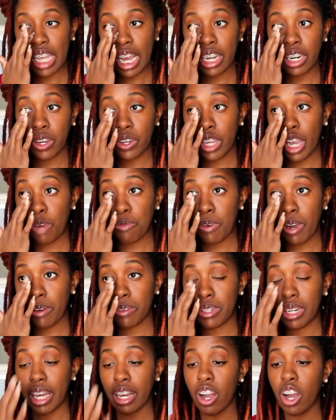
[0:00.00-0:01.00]
I know y'all
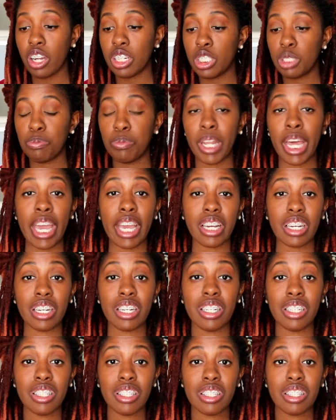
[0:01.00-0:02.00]
probably like all these black
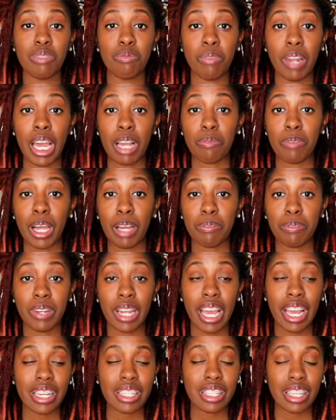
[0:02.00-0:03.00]
black, black,
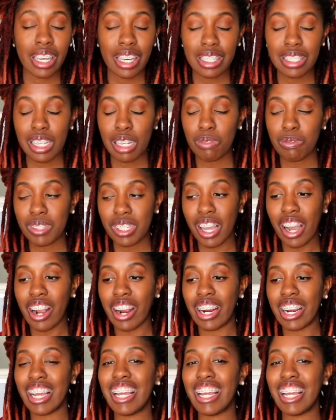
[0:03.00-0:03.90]
black. Yes, I'm sorry.